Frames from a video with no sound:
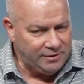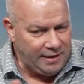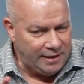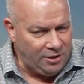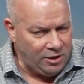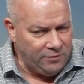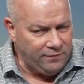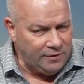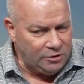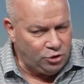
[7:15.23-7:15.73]

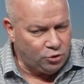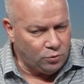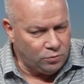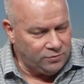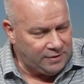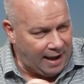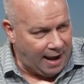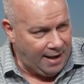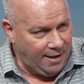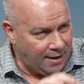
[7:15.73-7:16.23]
individual
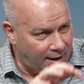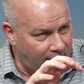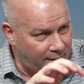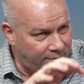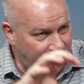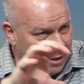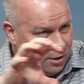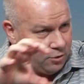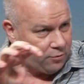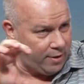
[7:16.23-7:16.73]
data on the
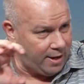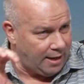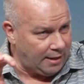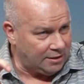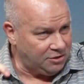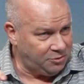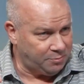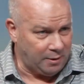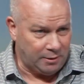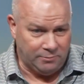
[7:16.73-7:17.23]

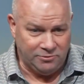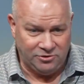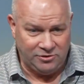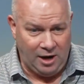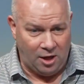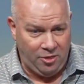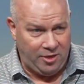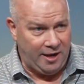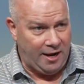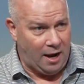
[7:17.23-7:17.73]
ingredients, but there was
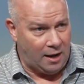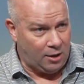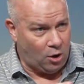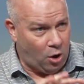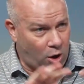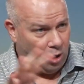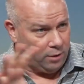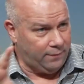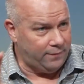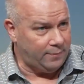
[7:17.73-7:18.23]
nothing on
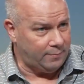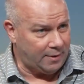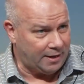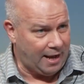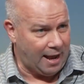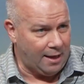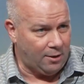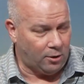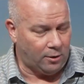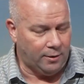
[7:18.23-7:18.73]
all of them
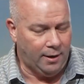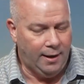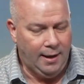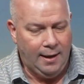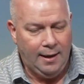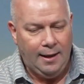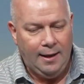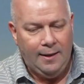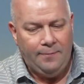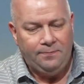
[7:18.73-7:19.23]
together.
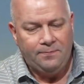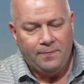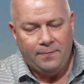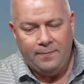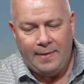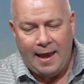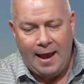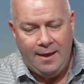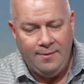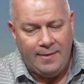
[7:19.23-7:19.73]

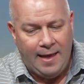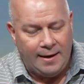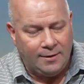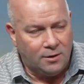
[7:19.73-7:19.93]
They then